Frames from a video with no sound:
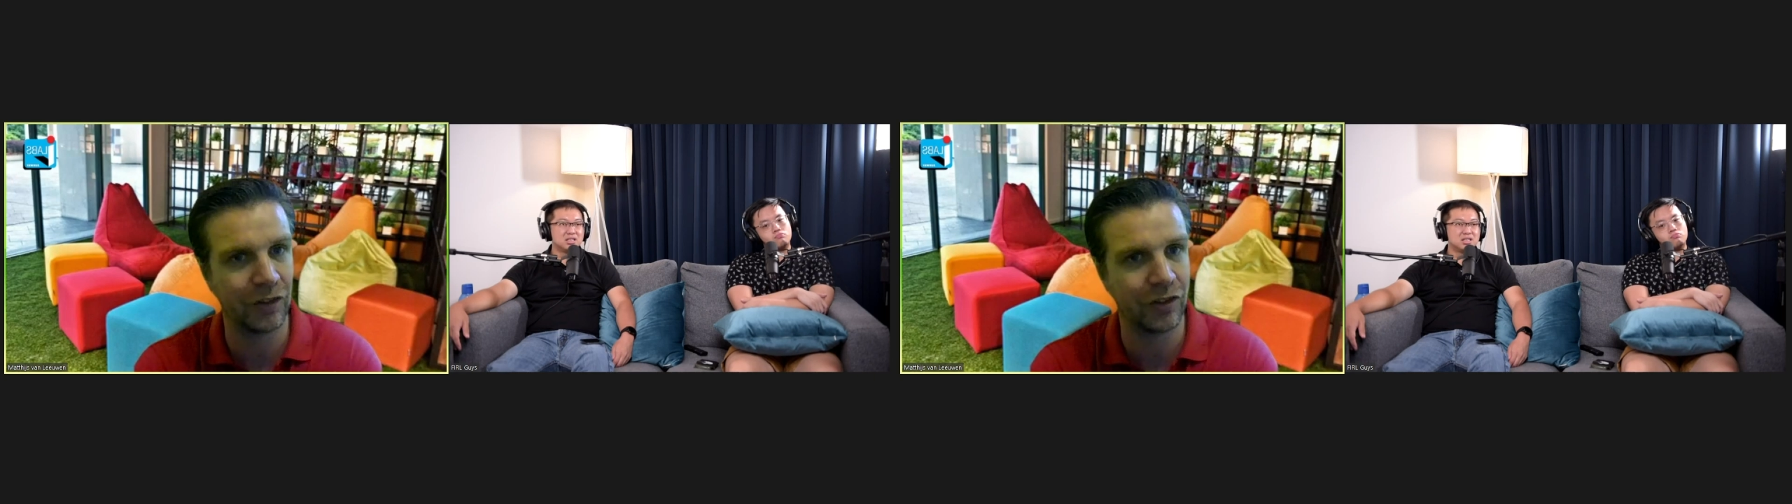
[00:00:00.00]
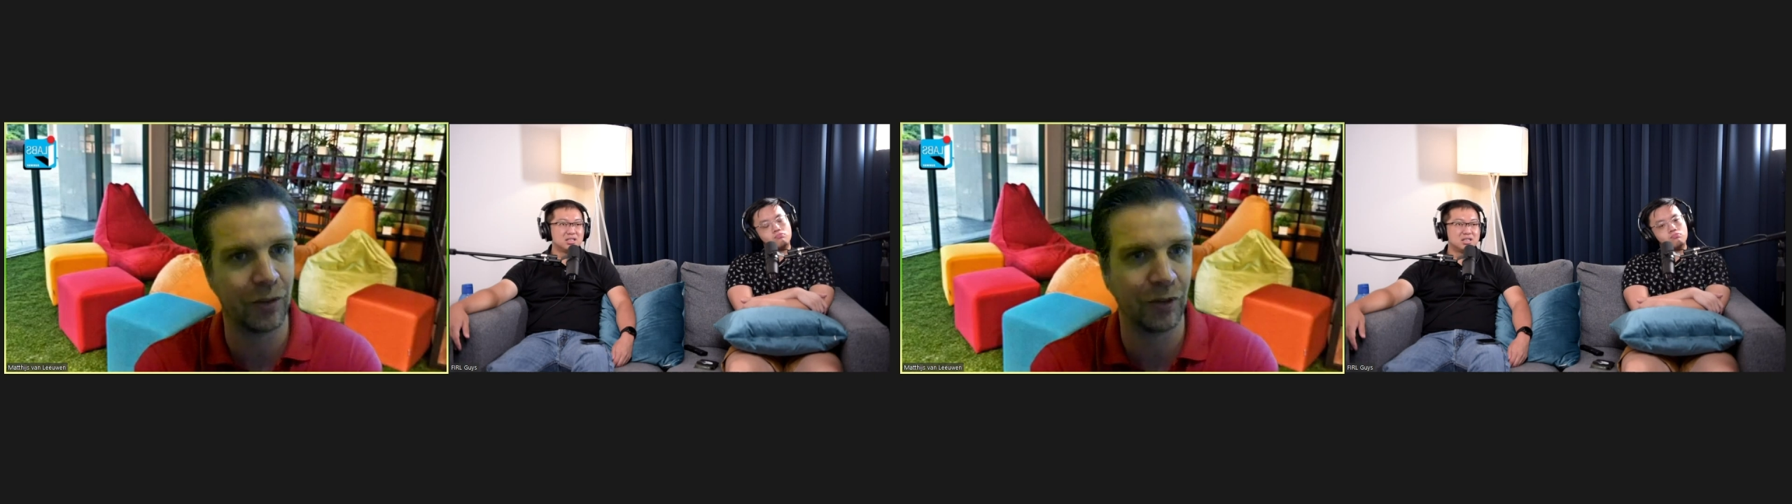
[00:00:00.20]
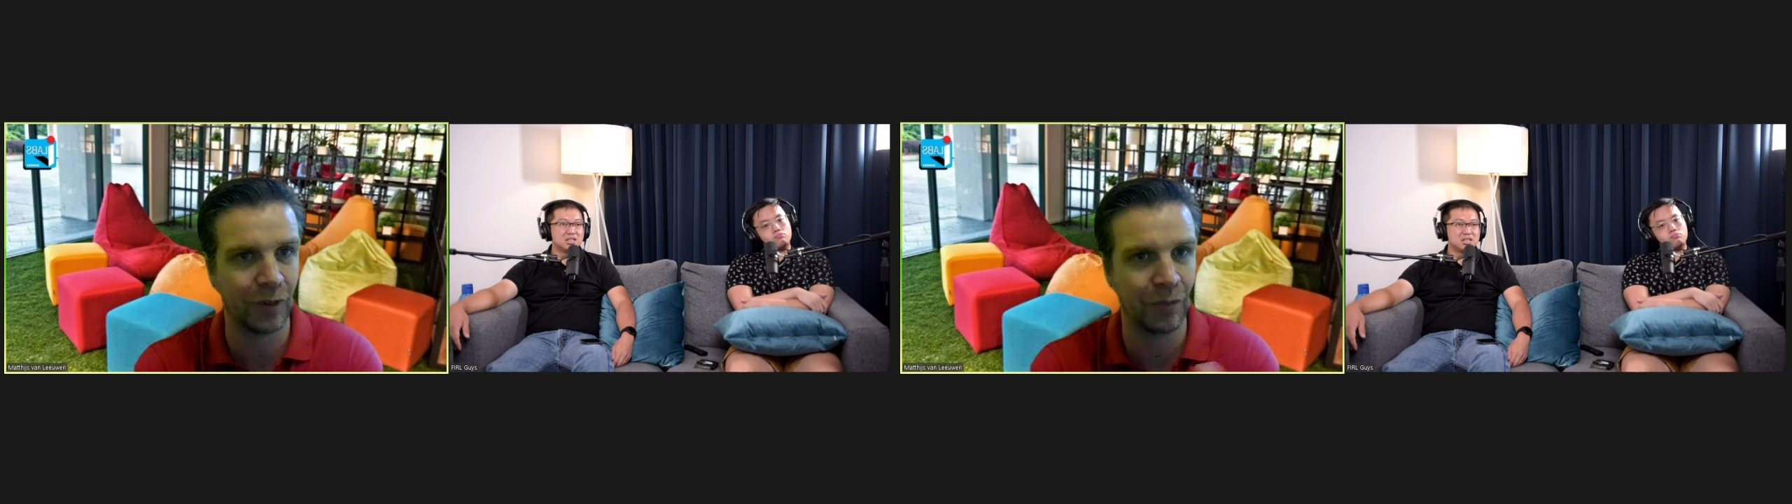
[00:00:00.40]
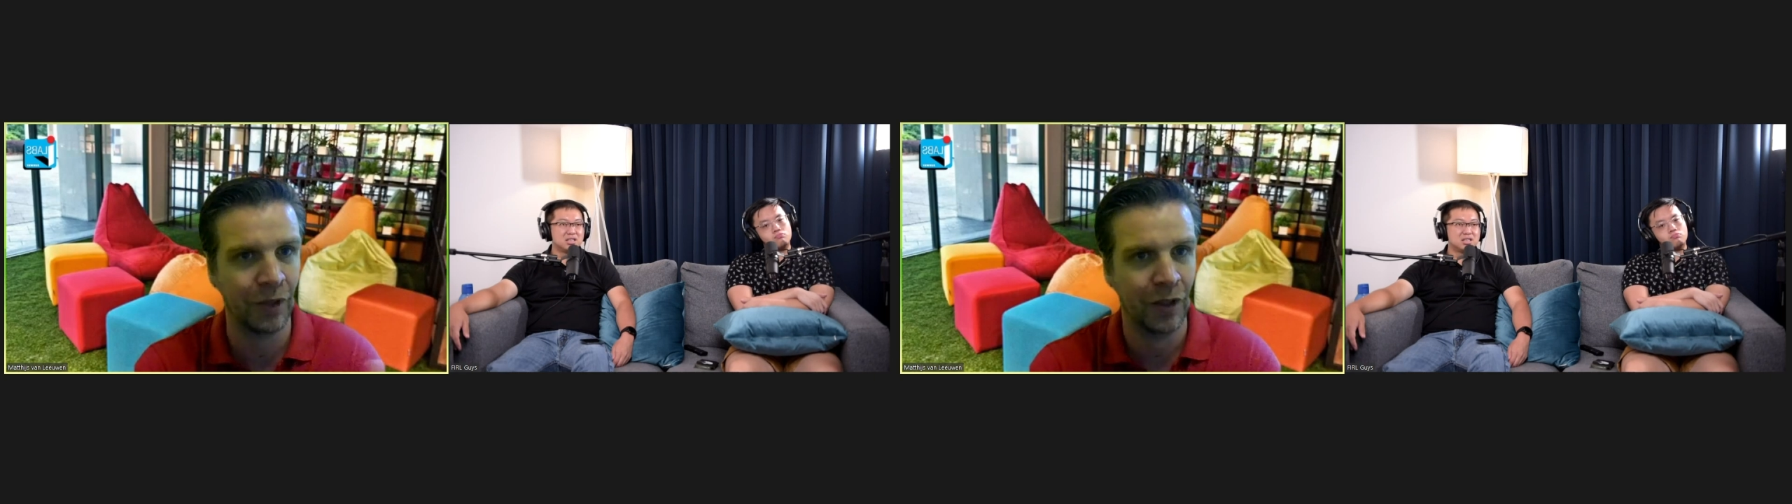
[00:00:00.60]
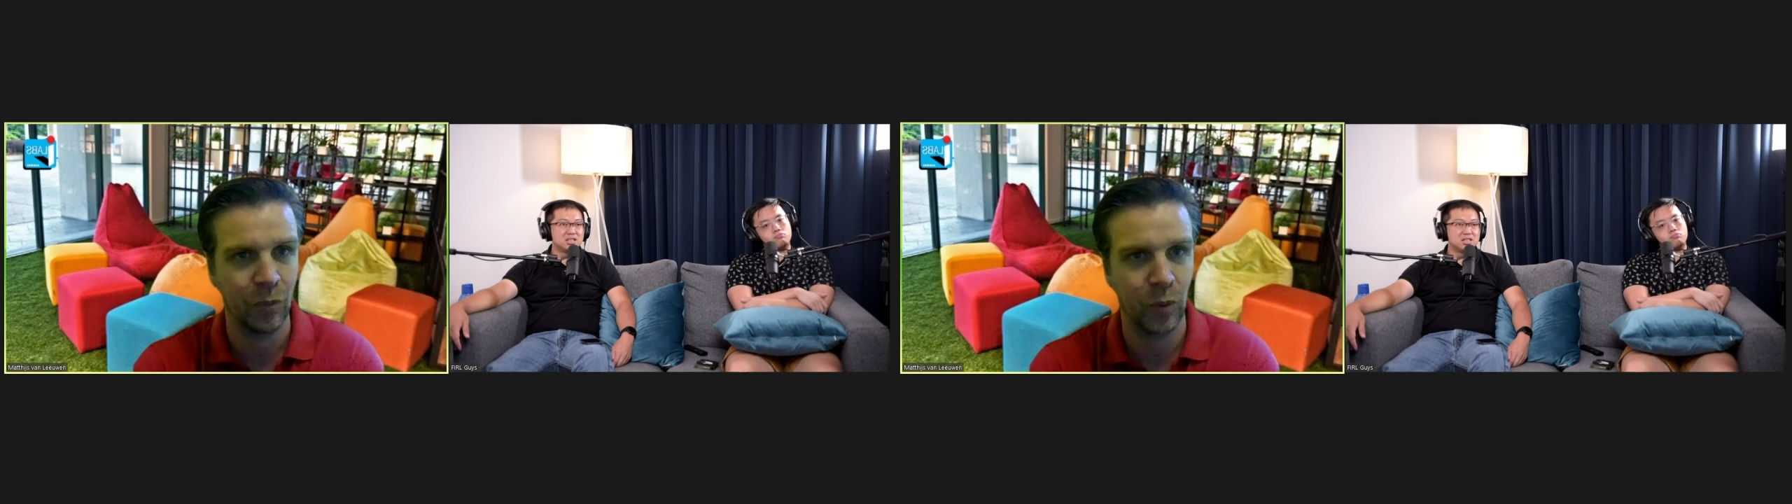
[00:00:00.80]
and some of
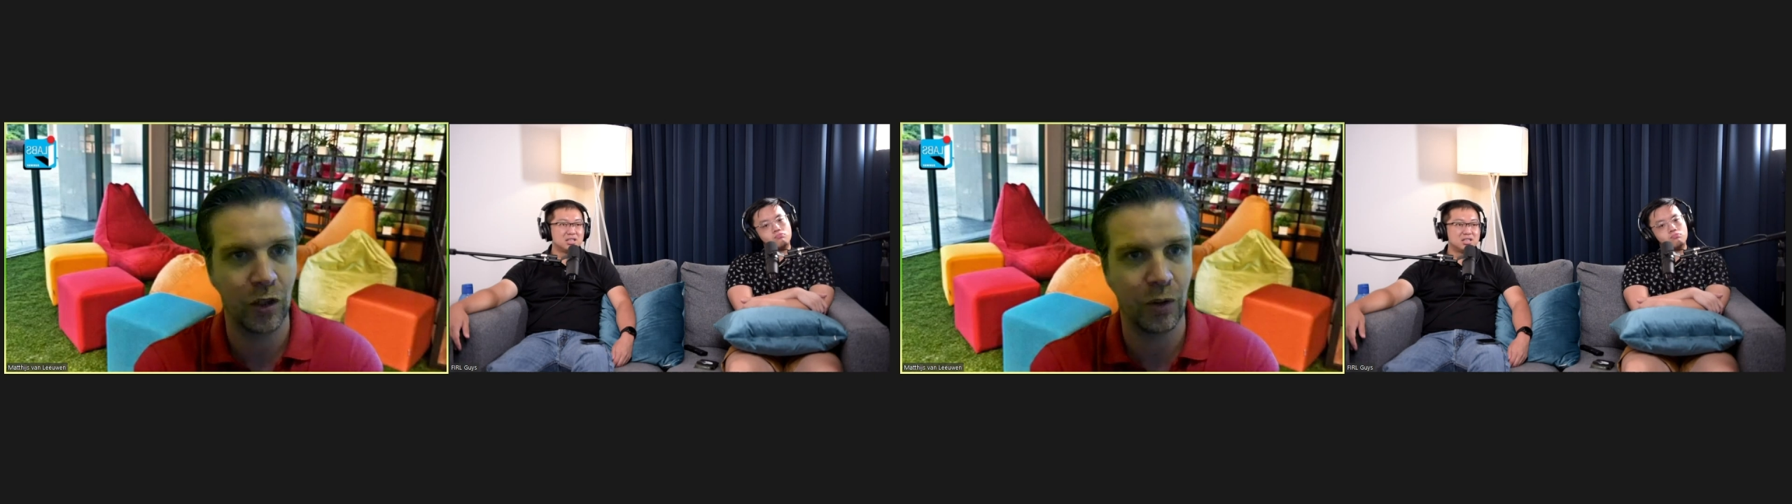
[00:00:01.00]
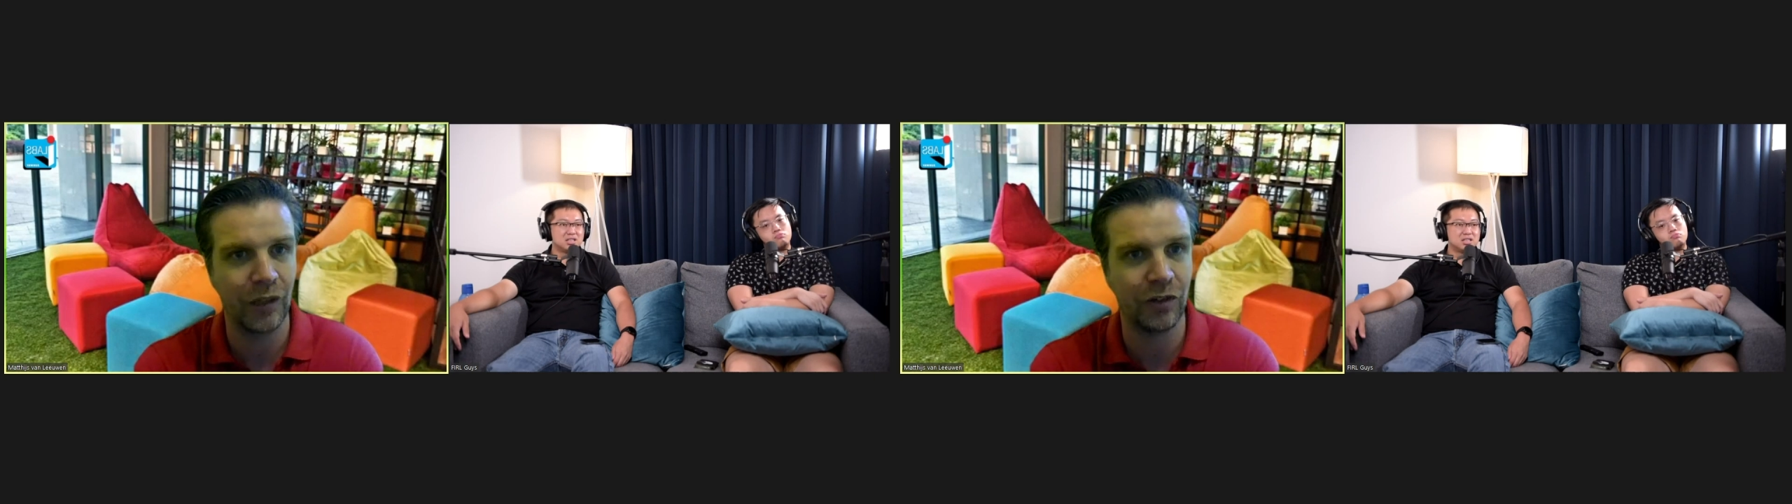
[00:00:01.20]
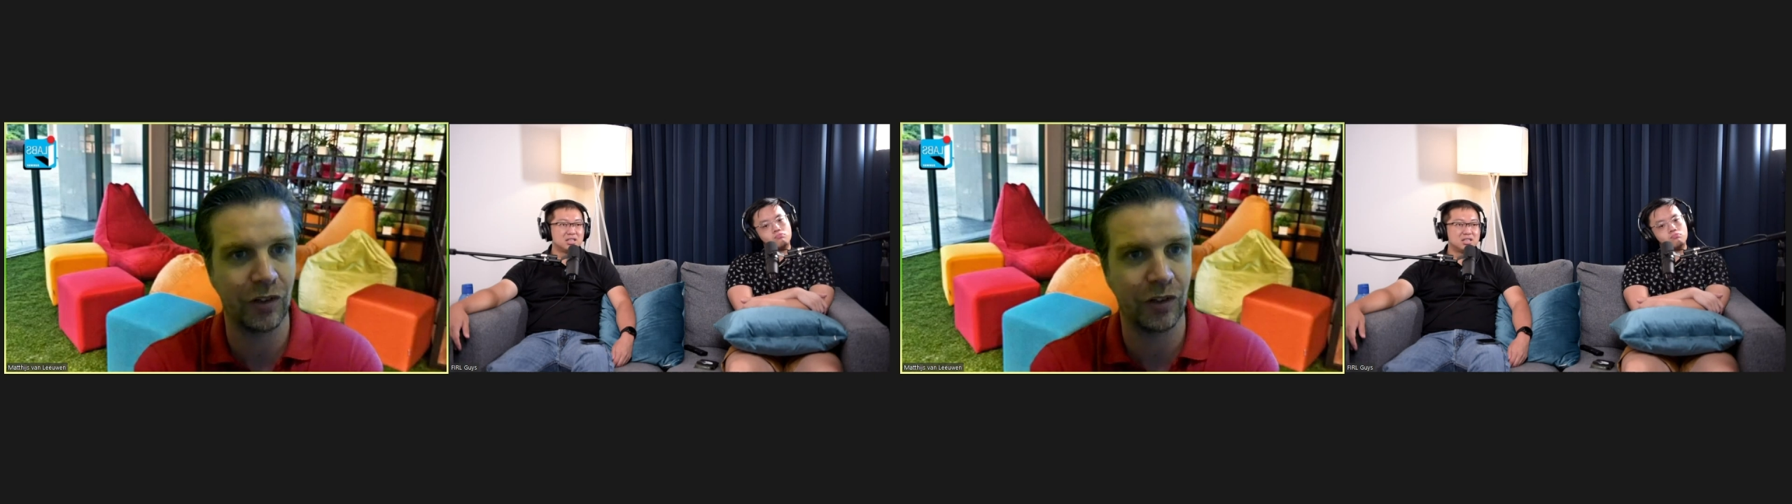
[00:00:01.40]
them were quite